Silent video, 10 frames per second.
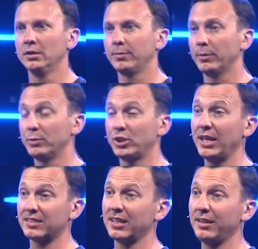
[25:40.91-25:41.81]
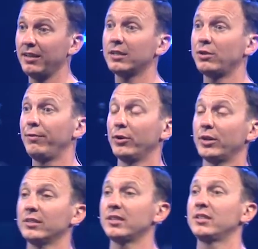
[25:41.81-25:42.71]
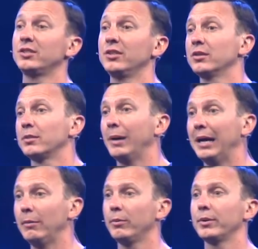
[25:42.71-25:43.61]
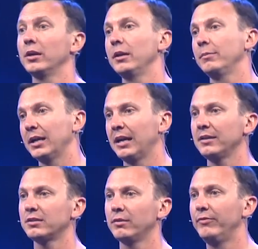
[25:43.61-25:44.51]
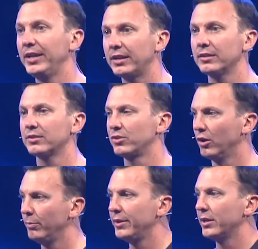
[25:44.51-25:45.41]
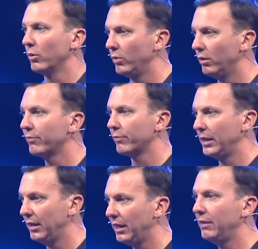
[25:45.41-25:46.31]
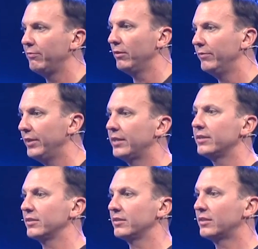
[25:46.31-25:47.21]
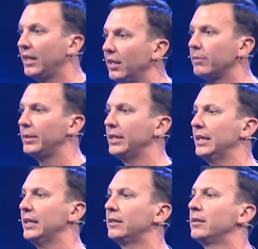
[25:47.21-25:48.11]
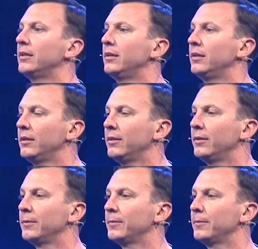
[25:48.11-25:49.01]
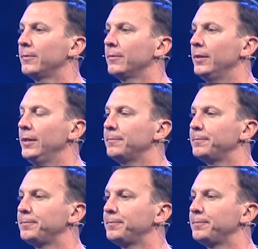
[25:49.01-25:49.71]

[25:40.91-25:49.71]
you can't say anything because you feel guilty because you know it's the Bible, but you're like, man, how's Leviticus show me your will for my life? Leviticus is killing me, God. Right?